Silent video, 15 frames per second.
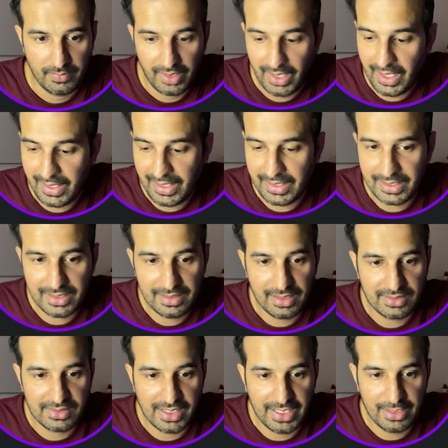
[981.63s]
and i can
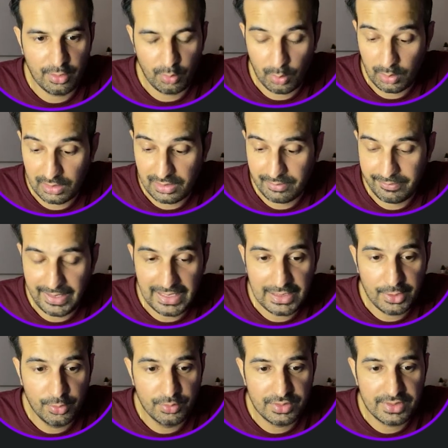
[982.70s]
assign all the
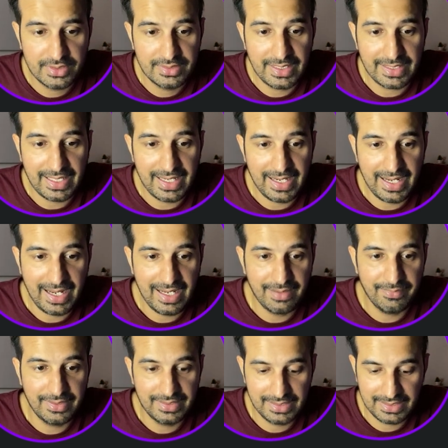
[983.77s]
values that i
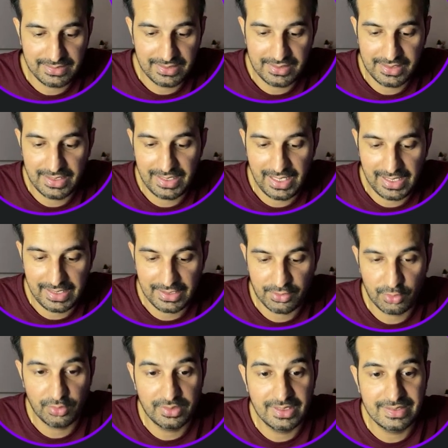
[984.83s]
have in the existing array
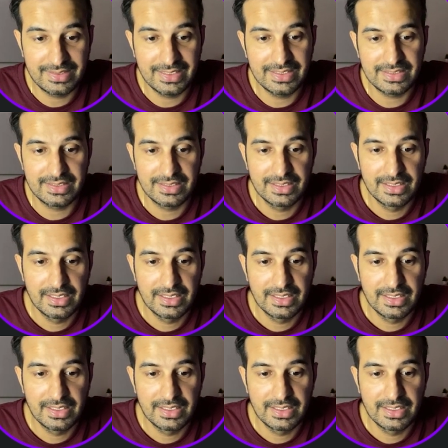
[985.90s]
so this is